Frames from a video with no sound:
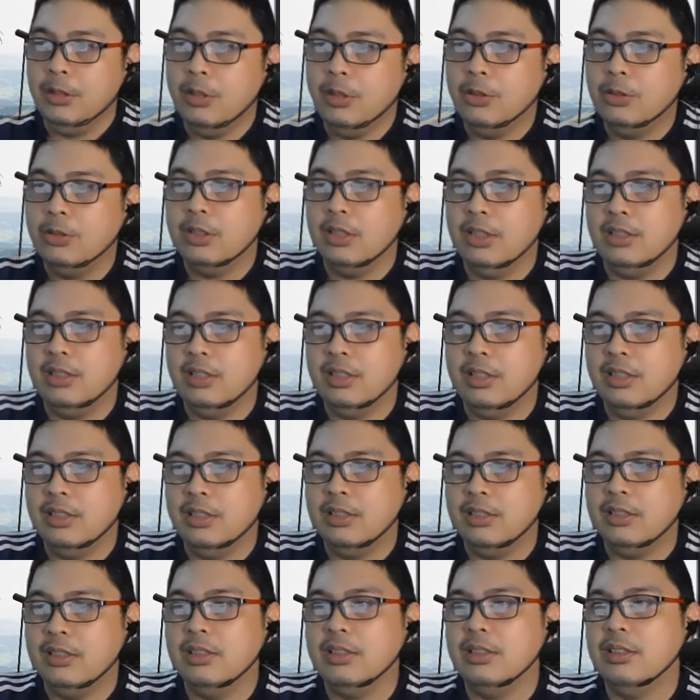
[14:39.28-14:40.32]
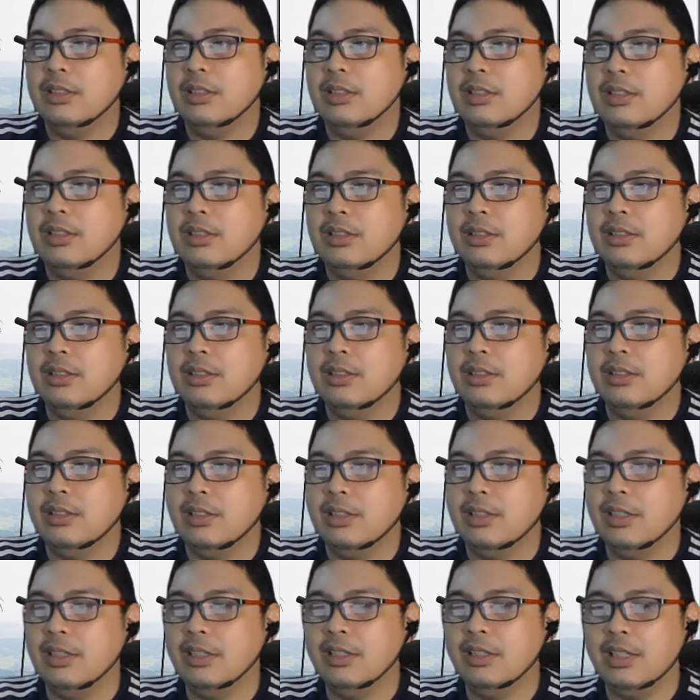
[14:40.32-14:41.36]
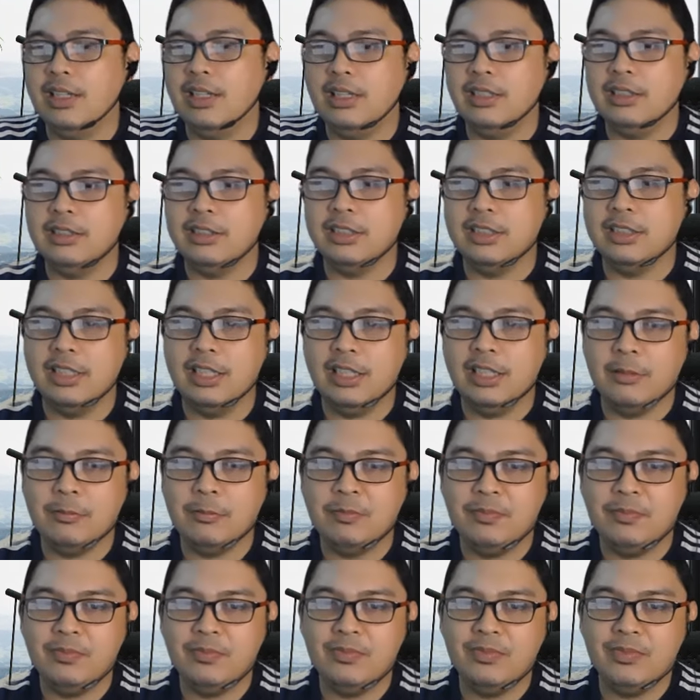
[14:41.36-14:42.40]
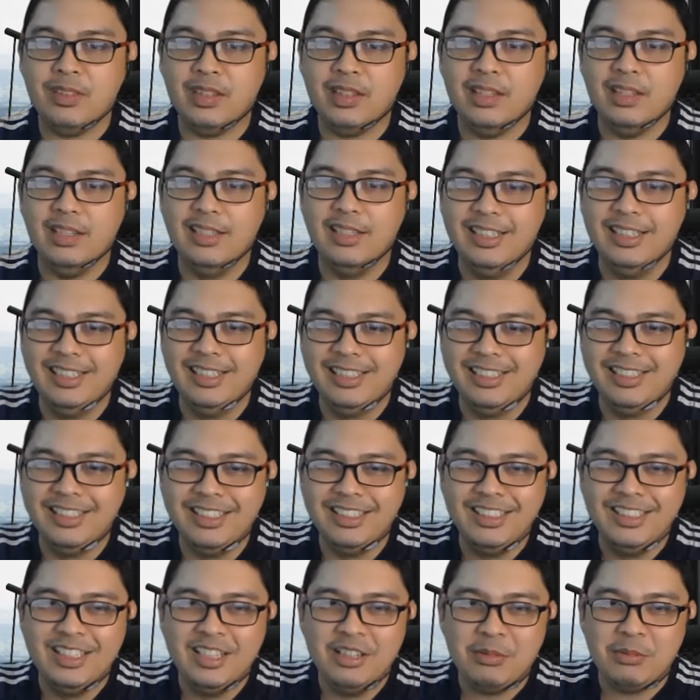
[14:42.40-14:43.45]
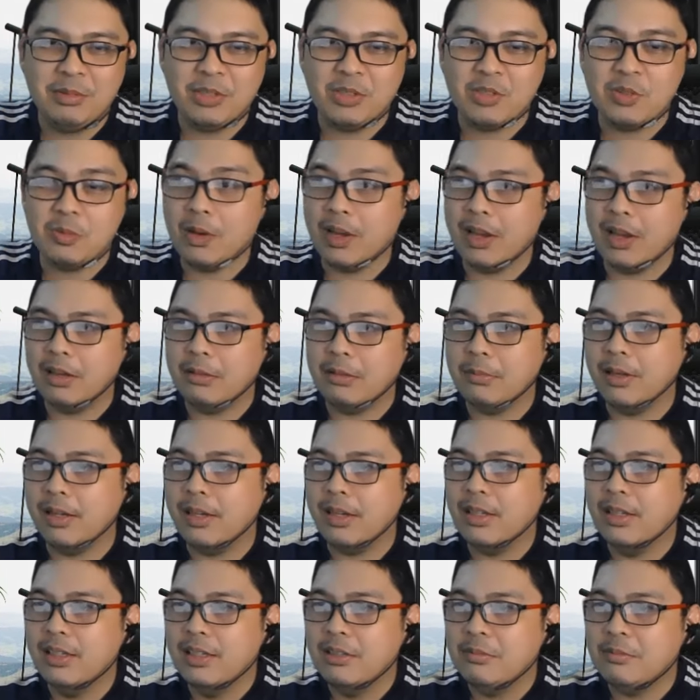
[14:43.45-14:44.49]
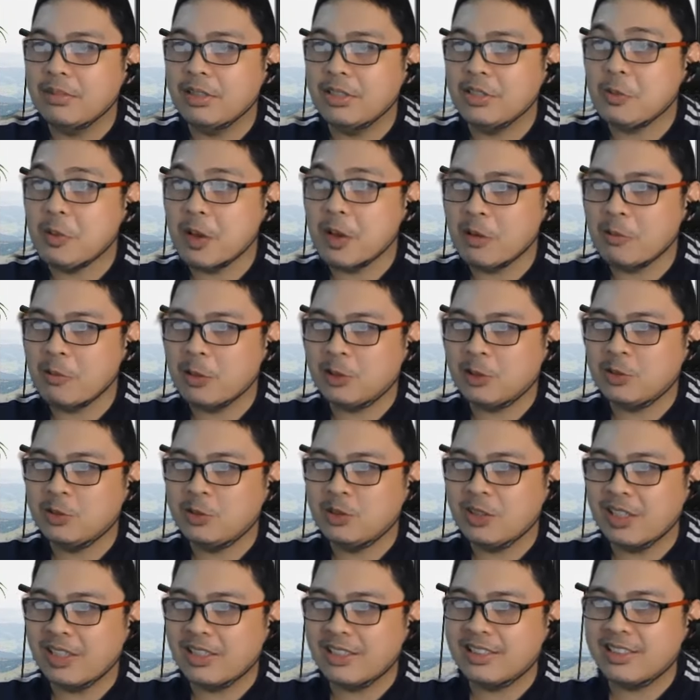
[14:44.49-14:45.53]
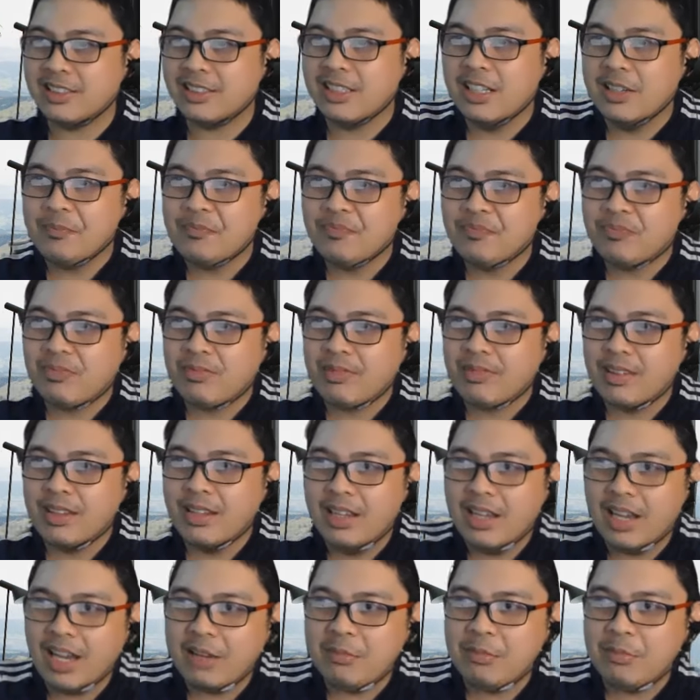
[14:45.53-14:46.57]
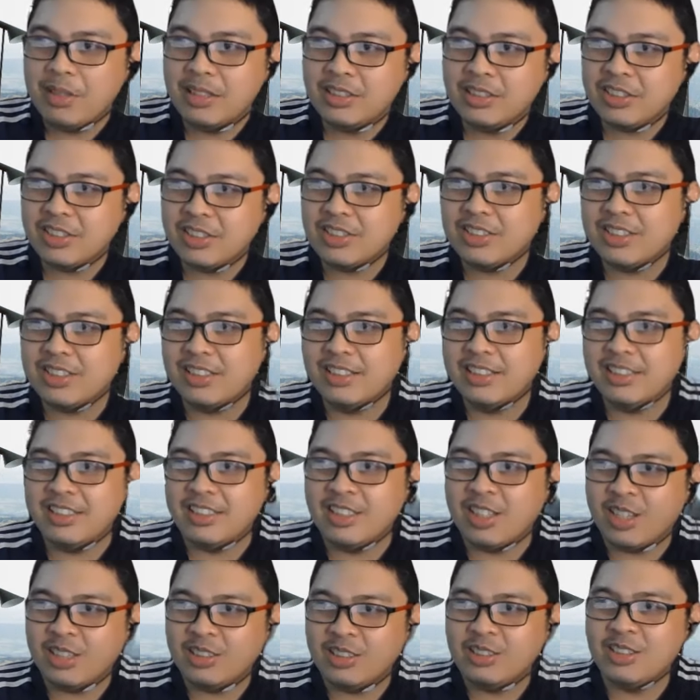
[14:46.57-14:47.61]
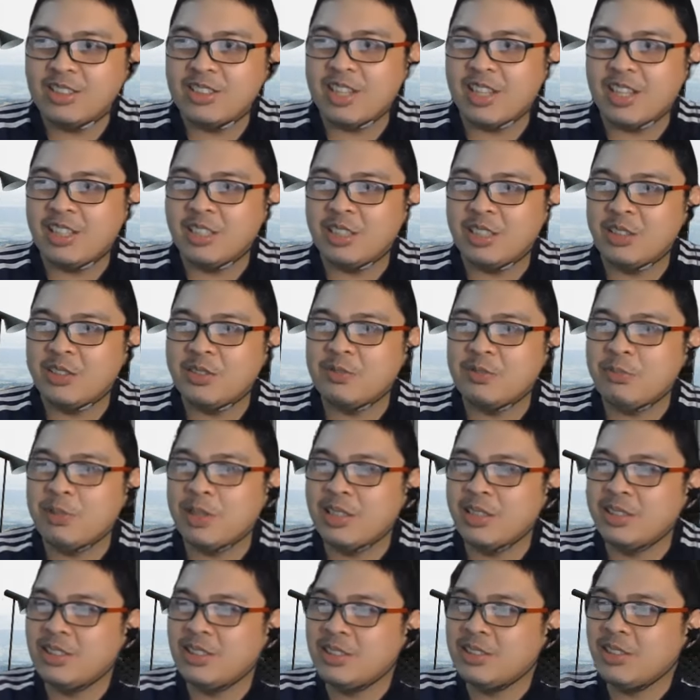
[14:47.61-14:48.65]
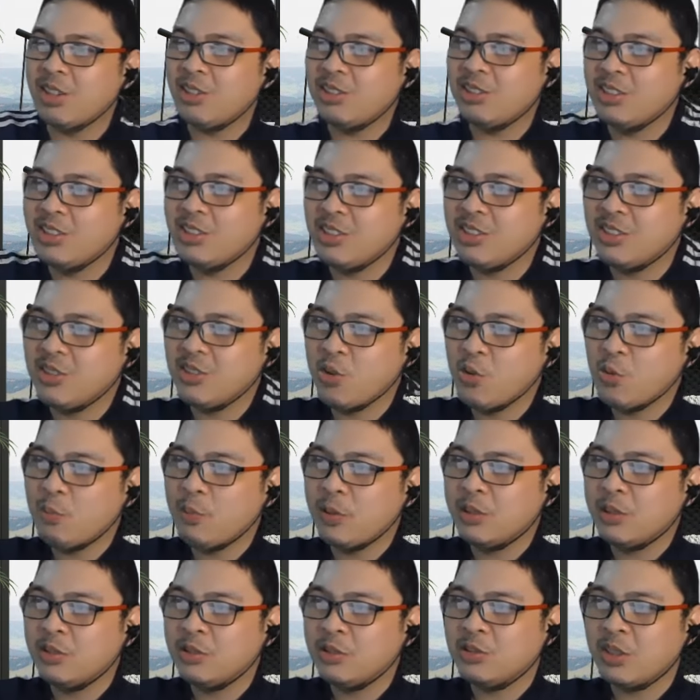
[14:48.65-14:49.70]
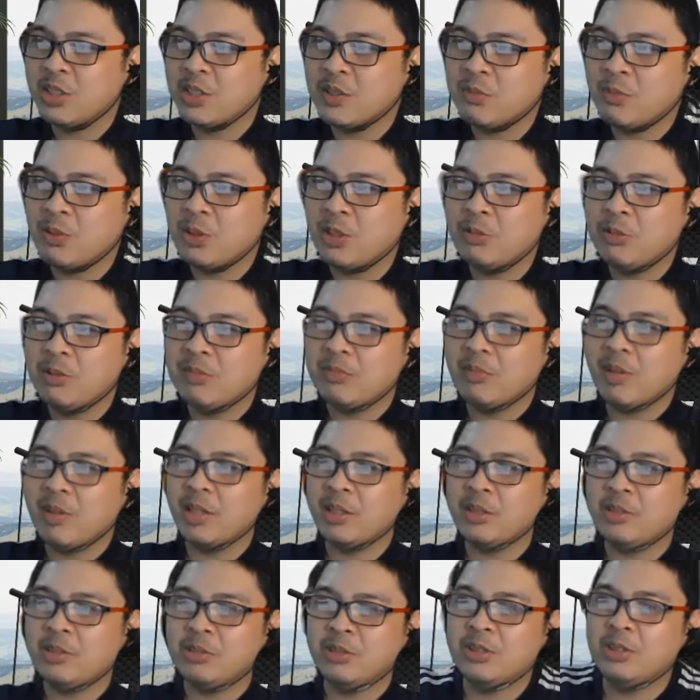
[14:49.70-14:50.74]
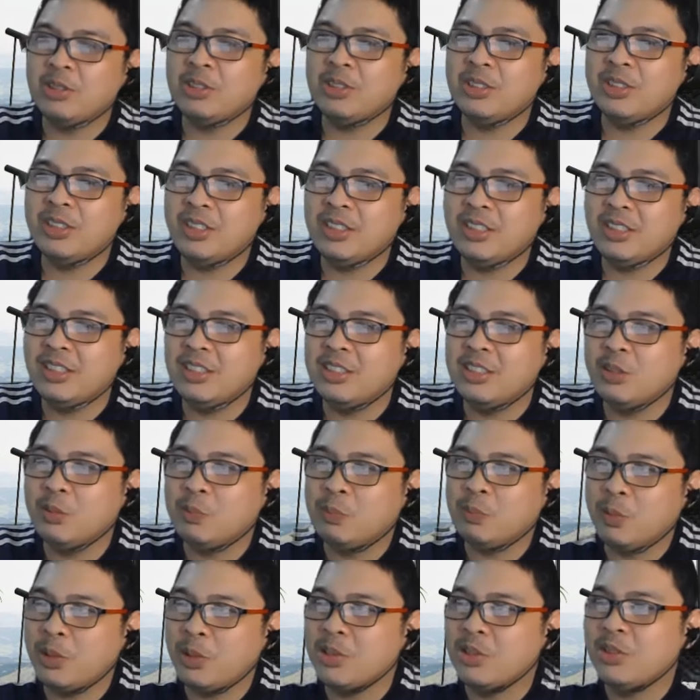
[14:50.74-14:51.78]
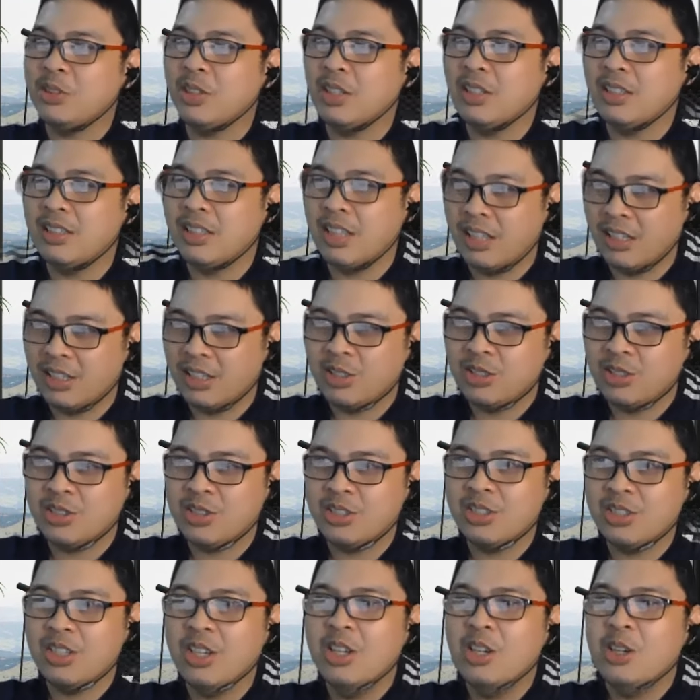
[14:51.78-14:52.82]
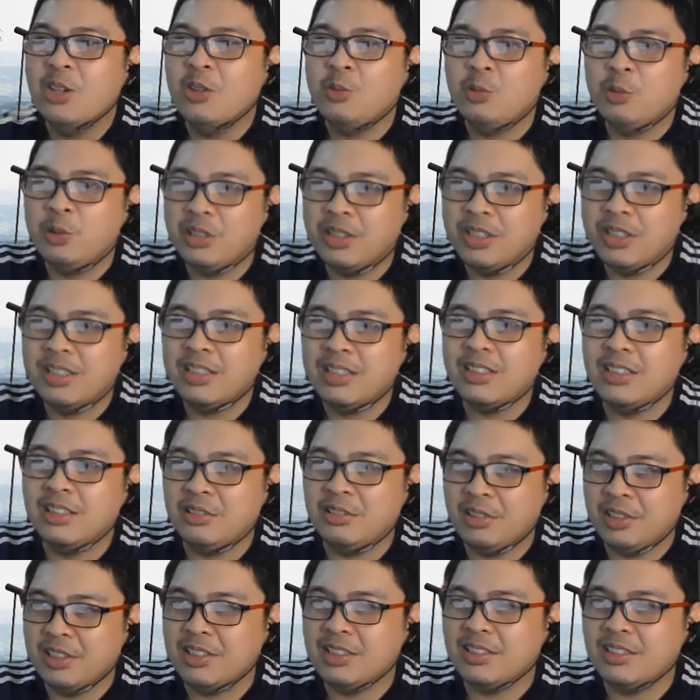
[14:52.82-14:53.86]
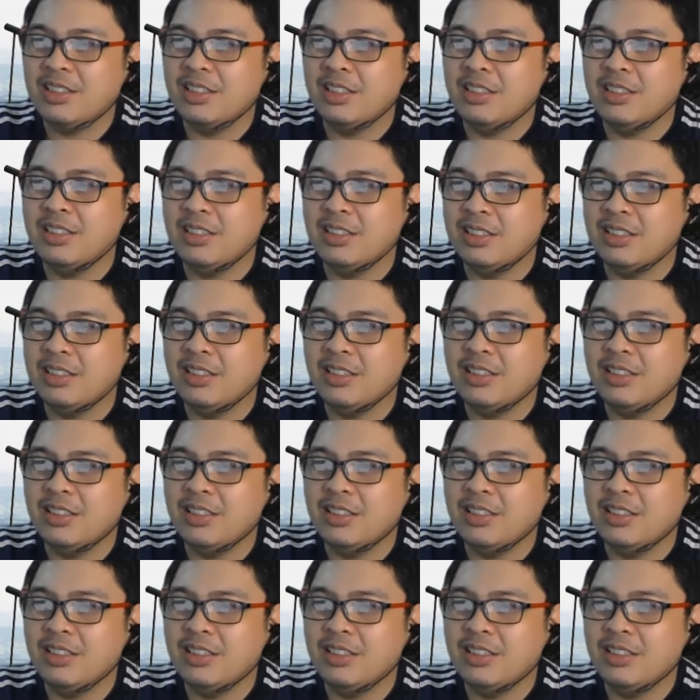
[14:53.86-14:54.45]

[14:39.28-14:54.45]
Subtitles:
Okay. Ayan, sige. Medyo mahaba. Medyo mahaba itong next. Interested in understanding, my instructor is open to transforming my curiosity into personal knowledge within the real estate